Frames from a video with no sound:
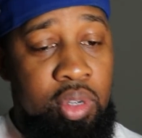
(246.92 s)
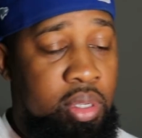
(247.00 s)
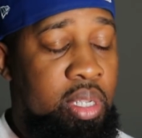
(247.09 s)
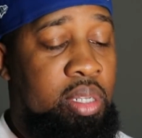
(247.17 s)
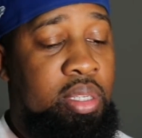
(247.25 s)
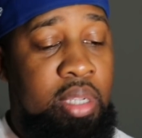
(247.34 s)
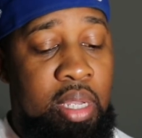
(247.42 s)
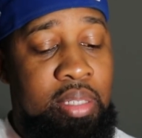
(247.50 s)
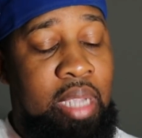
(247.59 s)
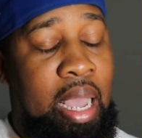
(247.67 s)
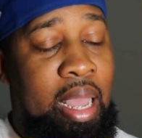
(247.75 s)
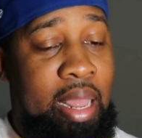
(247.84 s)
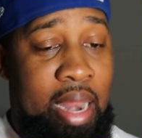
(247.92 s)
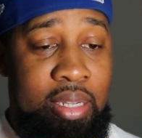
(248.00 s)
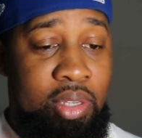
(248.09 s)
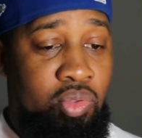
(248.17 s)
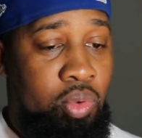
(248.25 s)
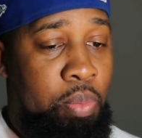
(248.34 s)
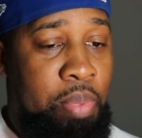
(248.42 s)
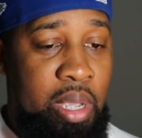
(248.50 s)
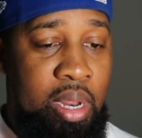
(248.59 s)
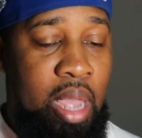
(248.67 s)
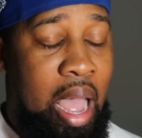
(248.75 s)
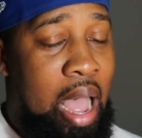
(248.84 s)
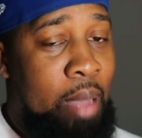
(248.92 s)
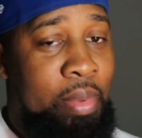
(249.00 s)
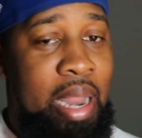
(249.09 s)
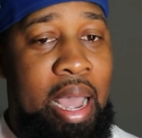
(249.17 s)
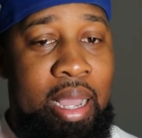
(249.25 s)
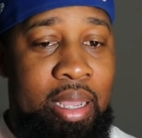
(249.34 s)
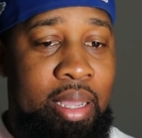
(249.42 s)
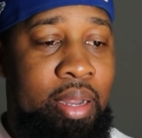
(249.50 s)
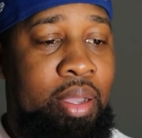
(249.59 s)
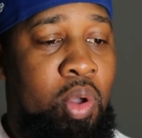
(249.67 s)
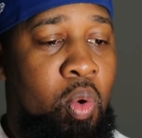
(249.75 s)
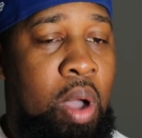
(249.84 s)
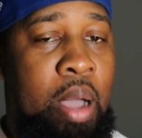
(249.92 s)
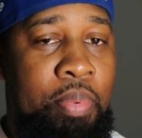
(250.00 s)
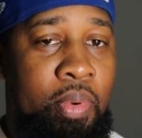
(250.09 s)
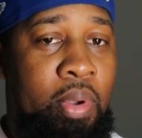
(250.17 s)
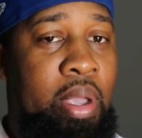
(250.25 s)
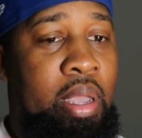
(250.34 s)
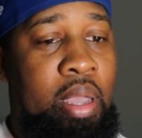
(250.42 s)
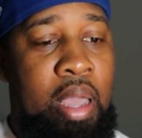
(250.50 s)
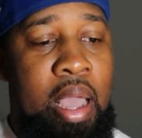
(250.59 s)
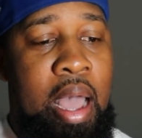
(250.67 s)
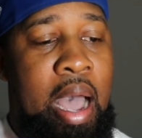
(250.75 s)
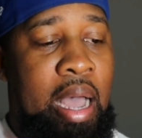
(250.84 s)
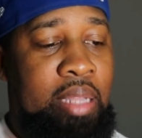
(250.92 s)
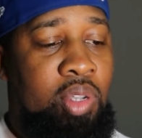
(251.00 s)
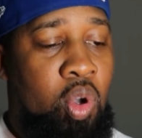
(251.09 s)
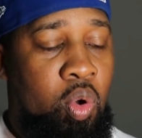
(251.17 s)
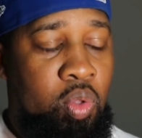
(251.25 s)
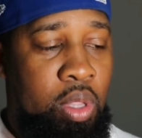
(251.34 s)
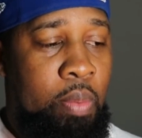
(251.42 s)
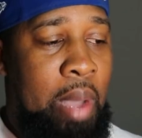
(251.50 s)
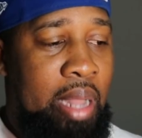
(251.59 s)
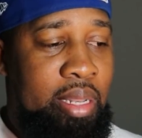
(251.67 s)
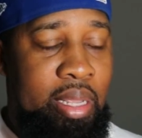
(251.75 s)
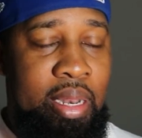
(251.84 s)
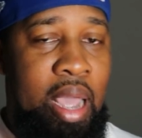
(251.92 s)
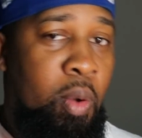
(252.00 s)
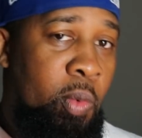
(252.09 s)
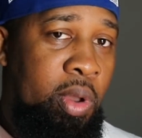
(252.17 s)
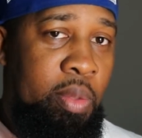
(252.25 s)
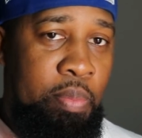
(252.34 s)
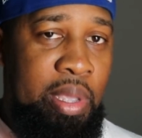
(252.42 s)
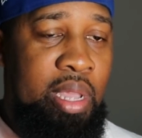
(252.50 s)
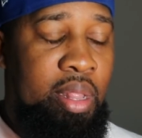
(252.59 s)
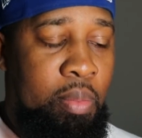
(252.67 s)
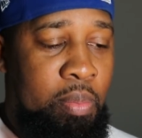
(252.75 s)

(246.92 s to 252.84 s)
you're such such, and I just repeat it. I'm not gonna cooperate. I told them I did not want to be in the